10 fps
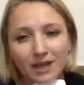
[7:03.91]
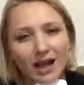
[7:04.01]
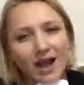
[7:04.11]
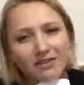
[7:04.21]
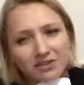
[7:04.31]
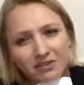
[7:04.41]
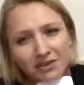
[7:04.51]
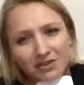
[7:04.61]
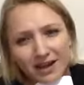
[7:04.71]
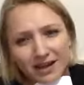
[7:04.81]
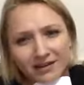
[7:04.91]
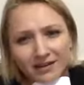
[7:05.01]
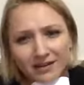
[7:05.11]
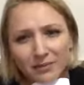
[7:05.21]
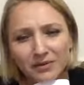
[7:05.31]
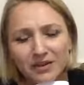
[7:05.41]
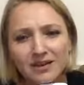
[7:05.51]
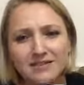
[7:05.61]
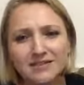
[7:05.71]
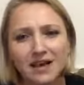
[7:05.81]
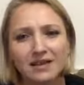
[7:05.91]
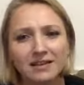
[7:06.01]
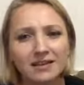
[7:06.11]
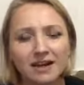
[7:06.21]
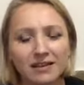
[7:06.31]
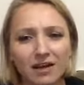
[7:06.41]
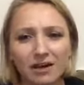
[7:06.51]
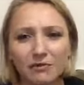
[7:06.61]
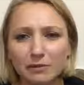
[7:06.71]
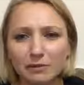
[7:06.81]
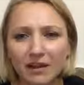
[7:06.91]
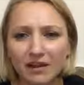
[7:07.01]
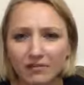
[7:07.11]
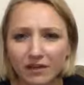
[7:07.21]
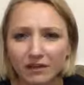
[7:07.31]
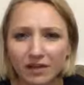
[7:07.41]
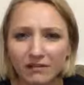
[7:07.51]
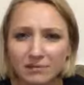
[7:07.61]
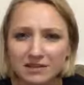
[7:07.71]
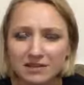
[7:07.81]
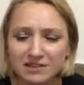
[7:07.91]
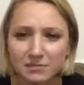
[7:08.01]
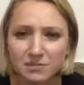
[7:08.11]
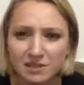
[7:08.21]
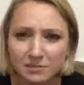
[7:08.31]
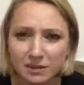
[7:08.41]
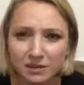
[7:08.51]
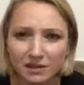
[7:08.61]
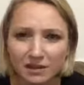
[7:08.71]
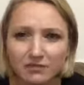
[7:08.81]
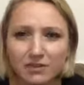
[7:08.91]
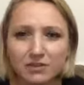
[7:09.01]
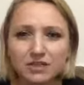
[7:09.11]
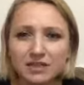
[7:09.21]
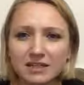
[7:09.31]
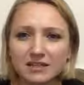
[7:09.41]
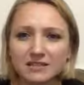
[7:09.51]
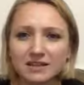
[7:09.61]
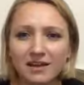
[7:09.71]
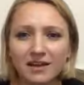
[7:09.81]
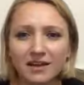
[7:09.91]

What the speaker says: I have to throw that in here because I think a lot of people have a lot of misconceptions about what life coaching is.